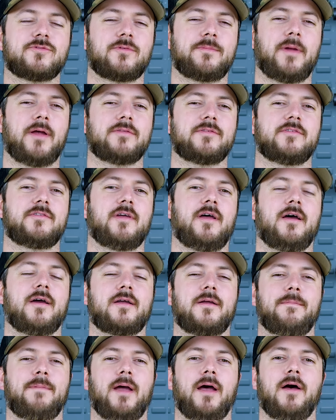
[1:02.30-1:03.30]
we're about to
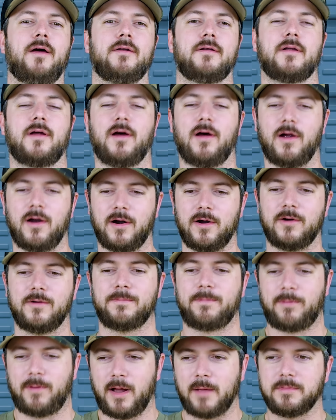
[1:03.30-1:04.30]
talk about
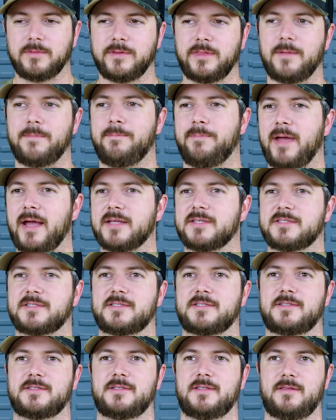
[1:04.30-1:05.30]
are probably the
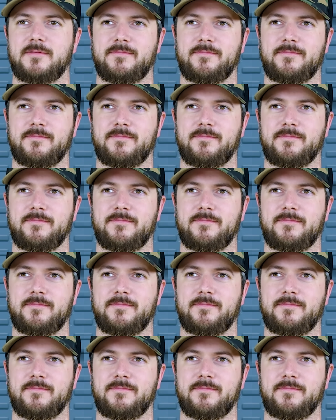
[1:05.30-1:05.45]
best